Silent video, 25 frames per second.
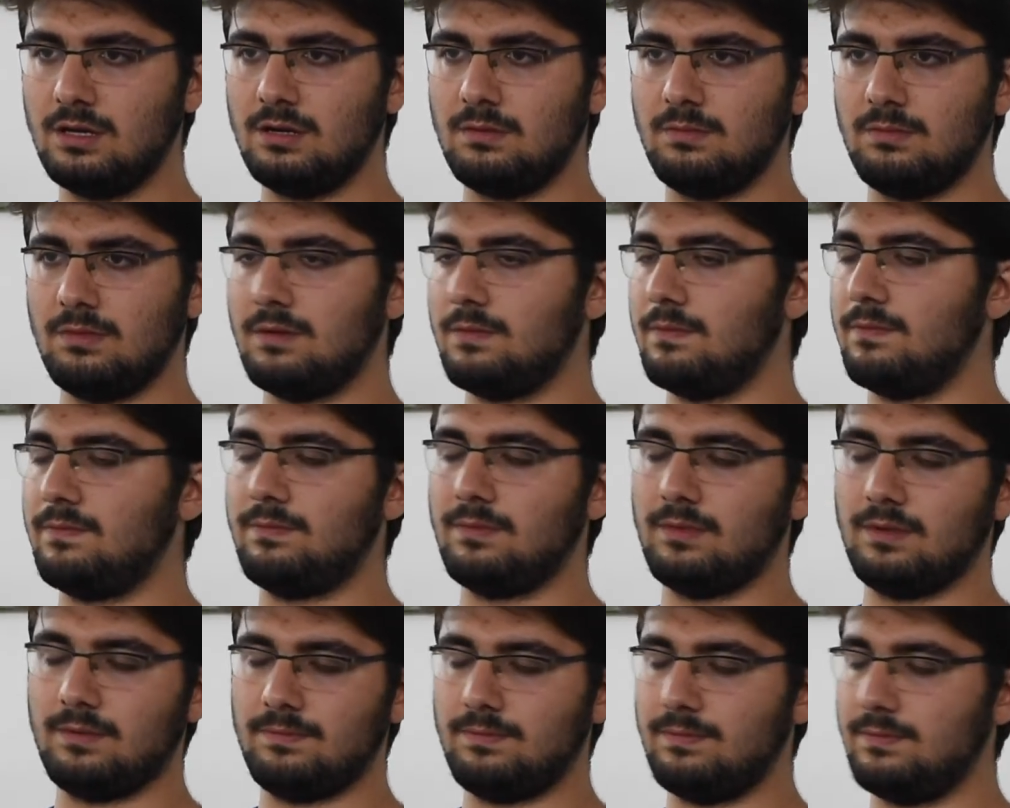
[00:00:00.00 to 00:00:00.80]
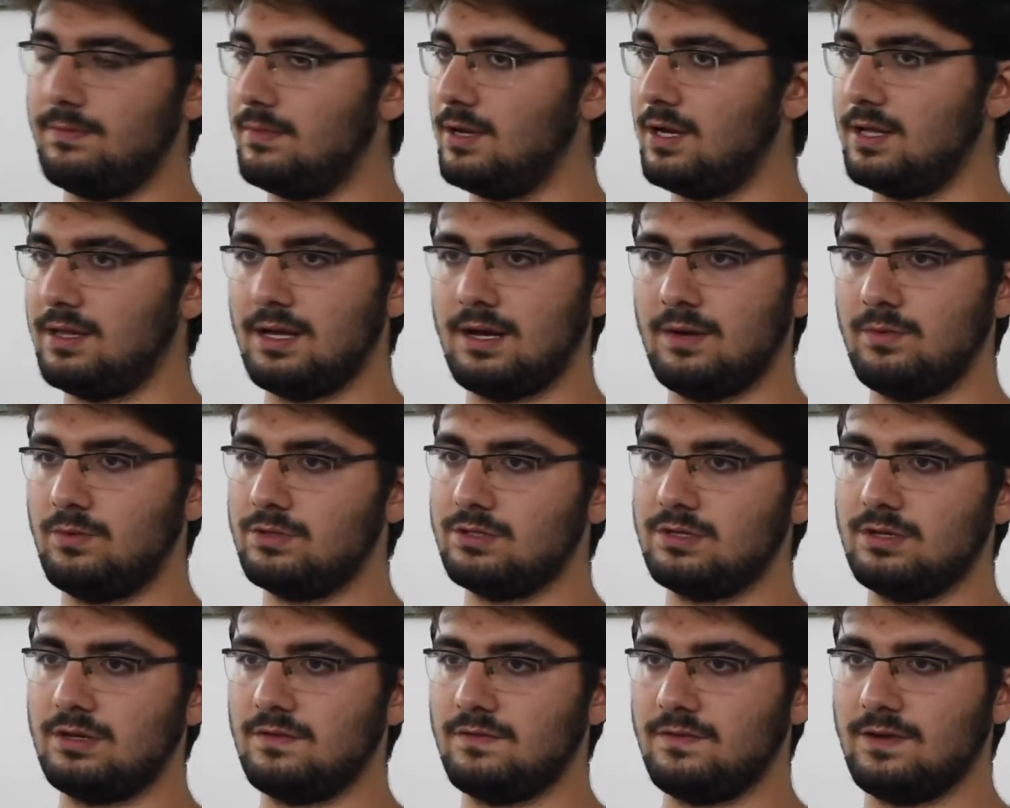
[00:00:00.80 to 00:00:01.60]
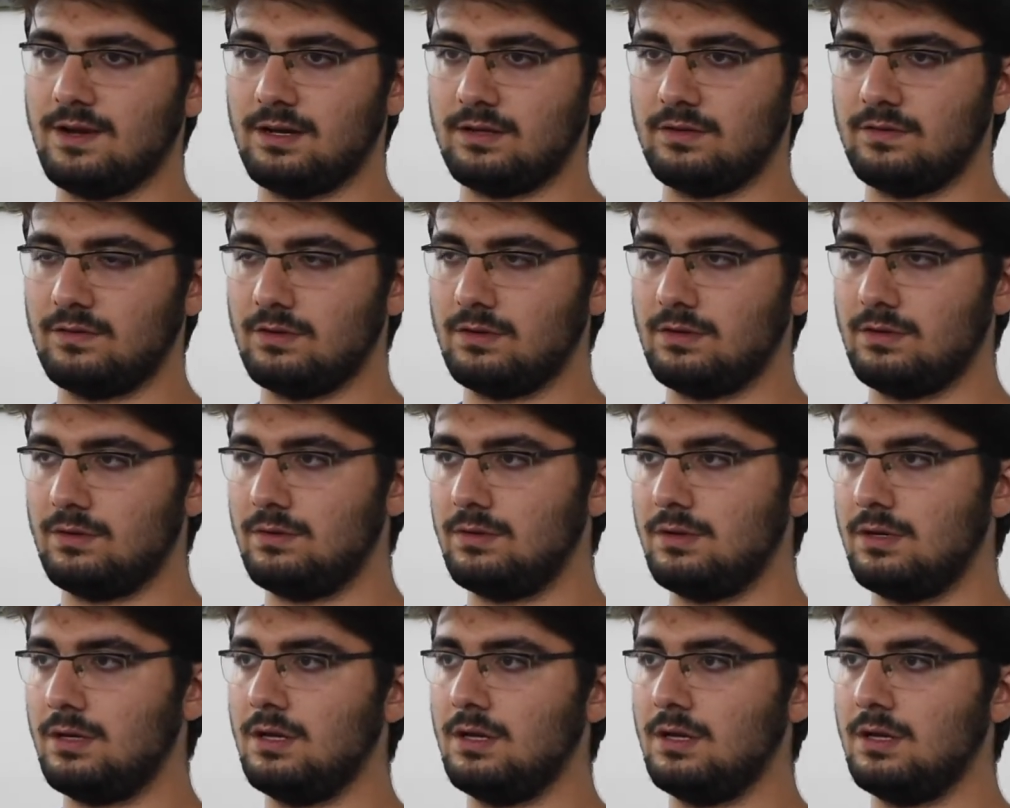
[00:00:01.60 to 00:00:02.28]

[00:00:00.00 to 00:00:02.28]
My dad was in the factory though.